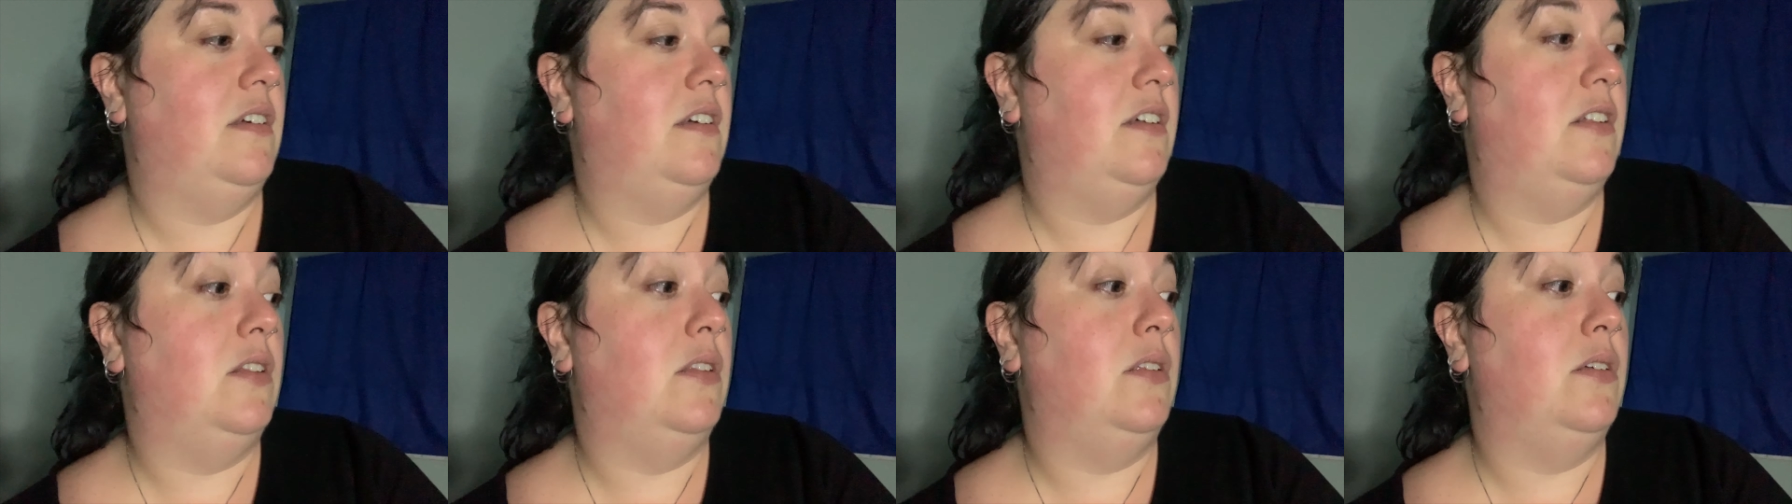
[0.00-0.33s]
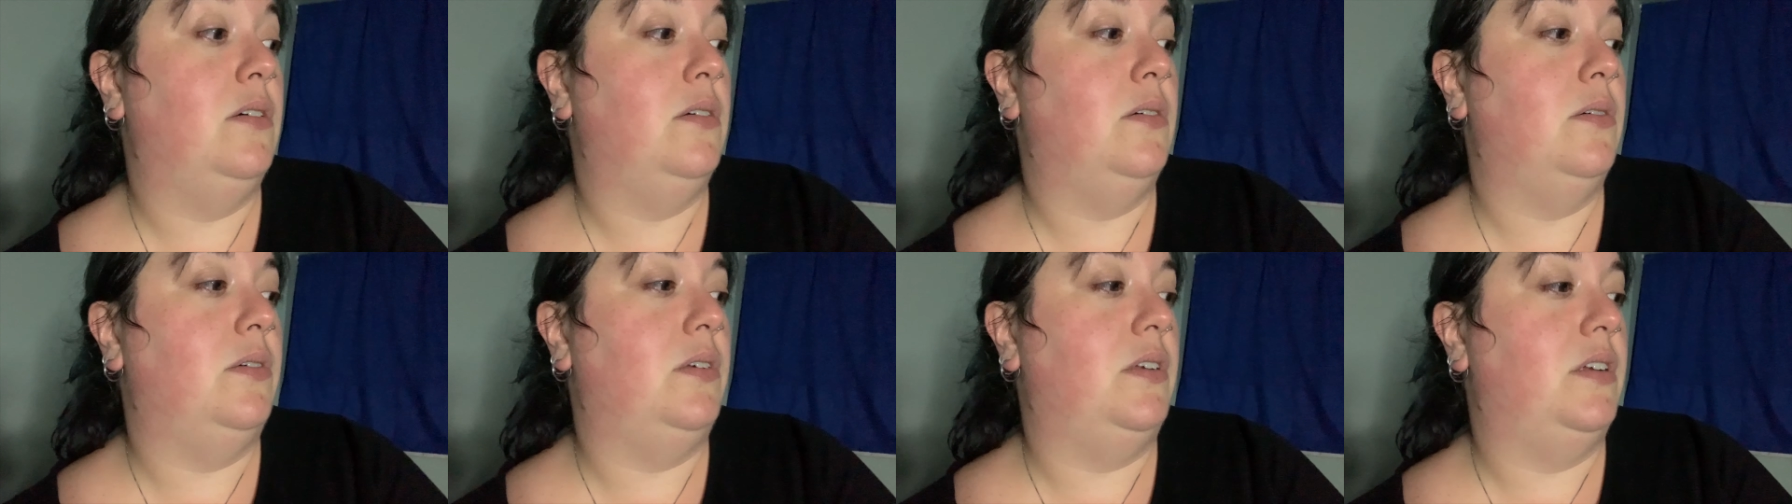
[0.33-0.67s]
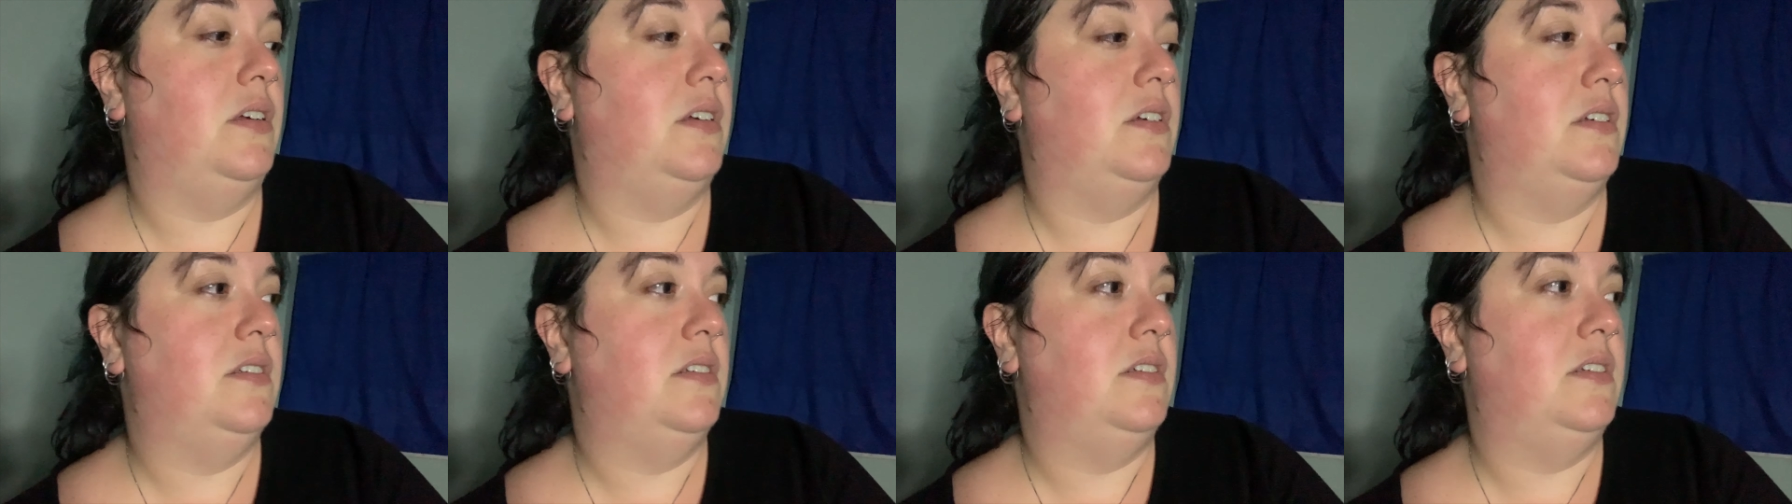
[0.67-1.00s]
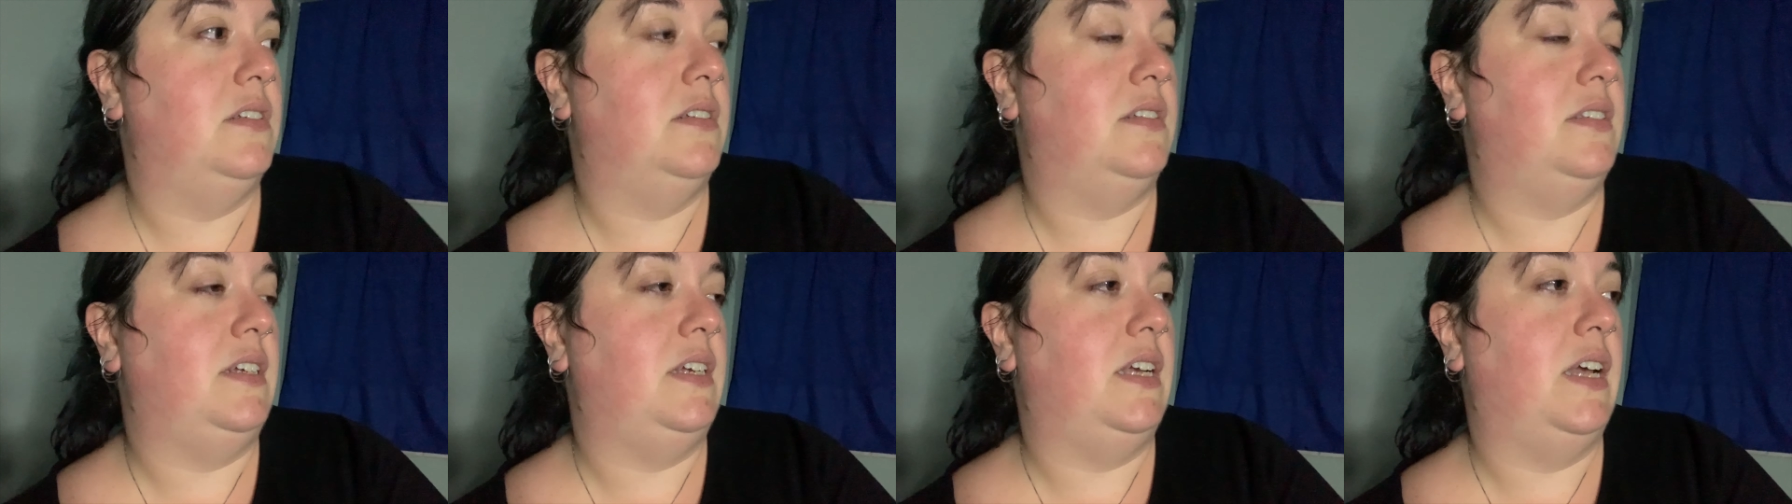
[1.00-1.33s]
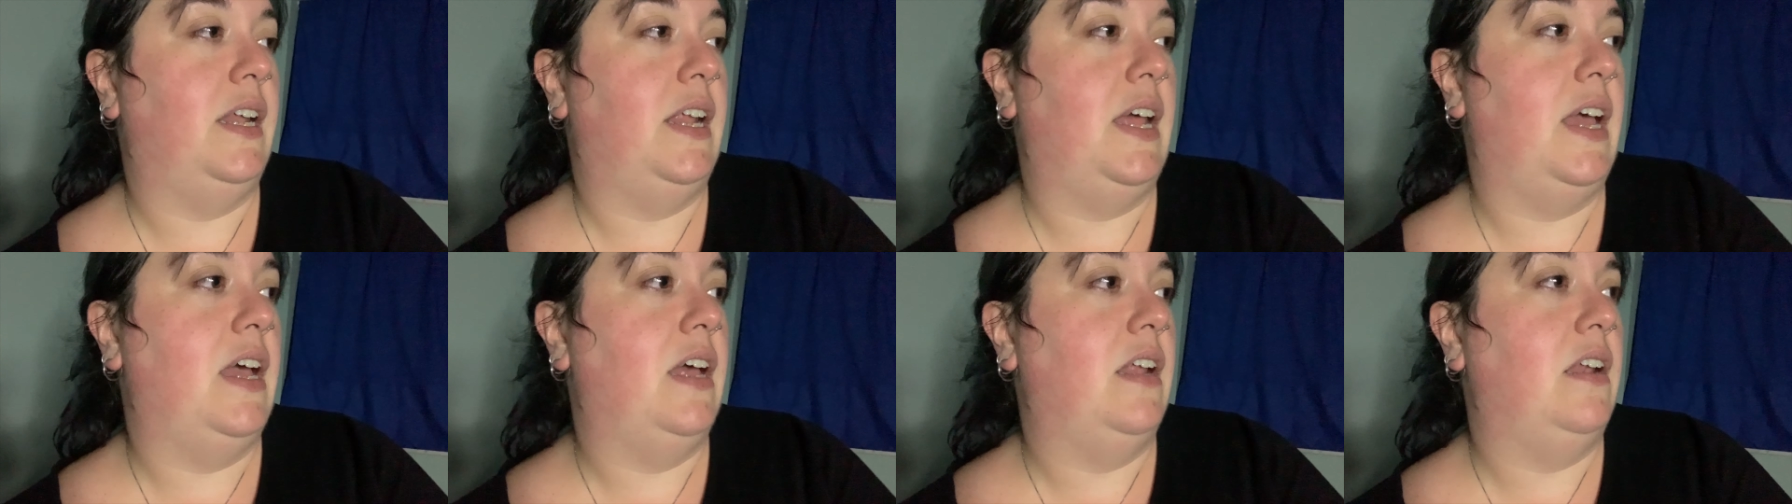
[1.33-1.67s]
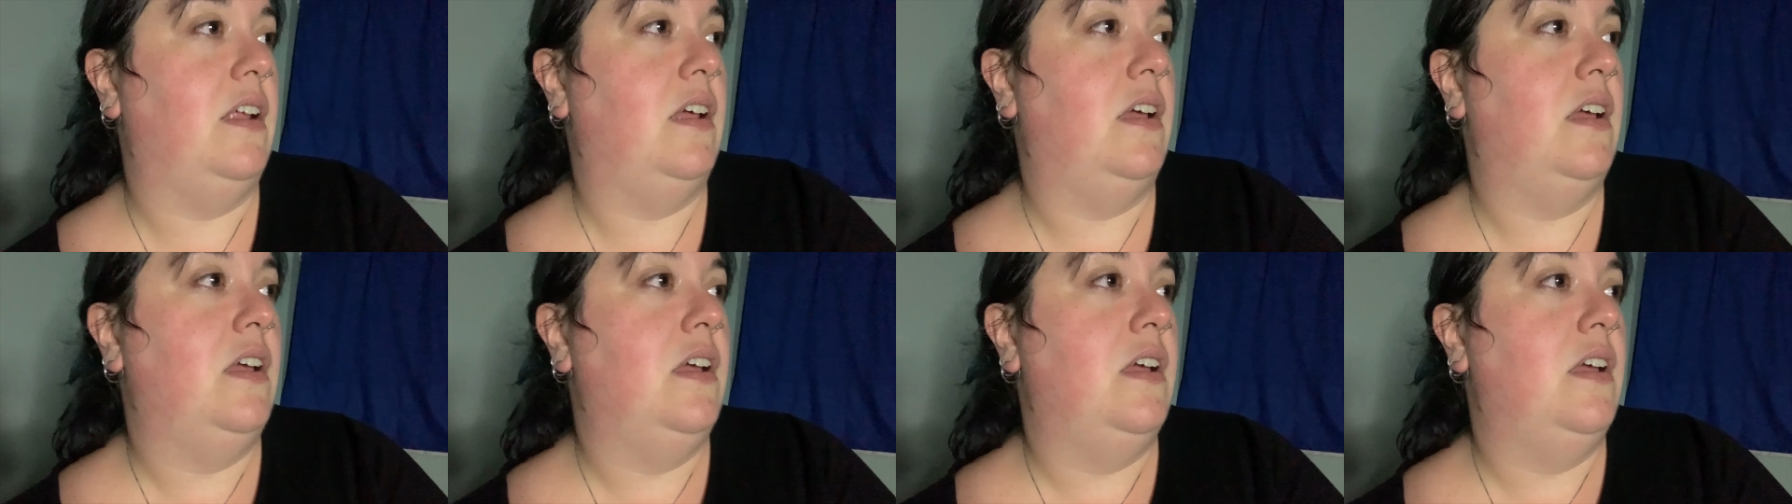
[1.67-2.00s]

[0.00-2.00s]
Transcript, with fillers: glued to CNN,